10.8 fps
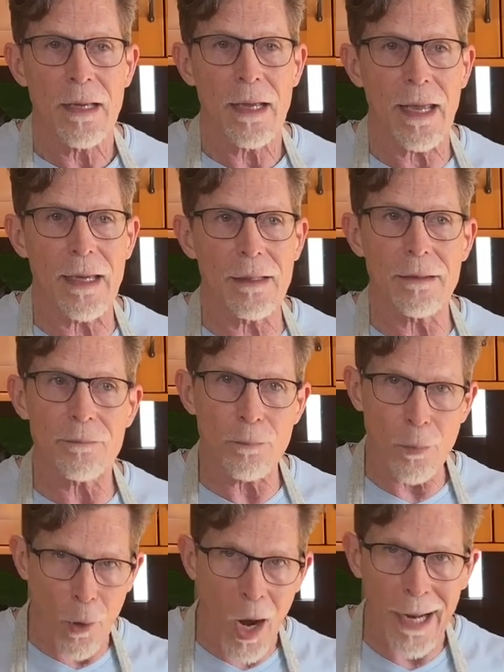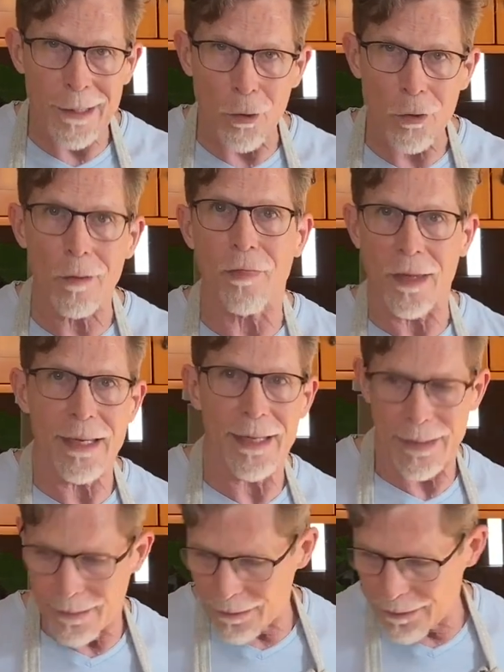and bridle the
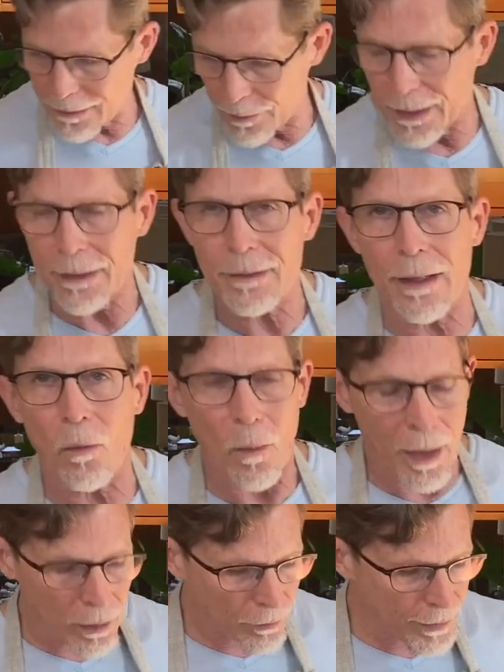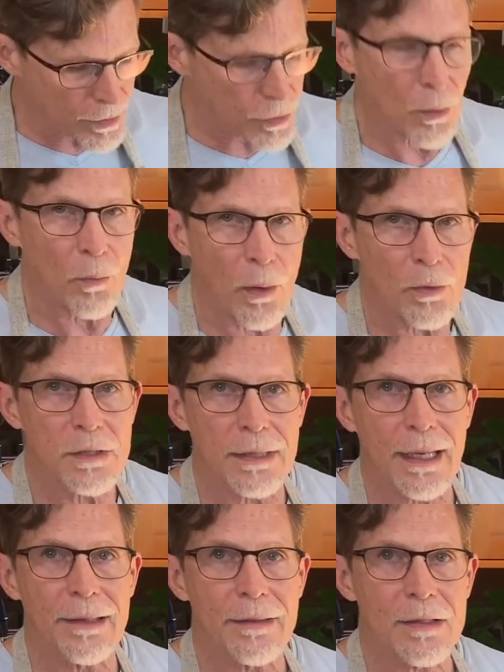heat a little bit. Now, while these are roasting
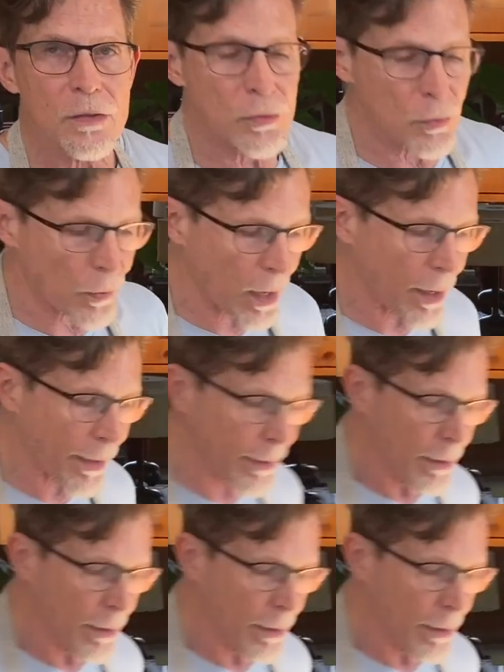in this dry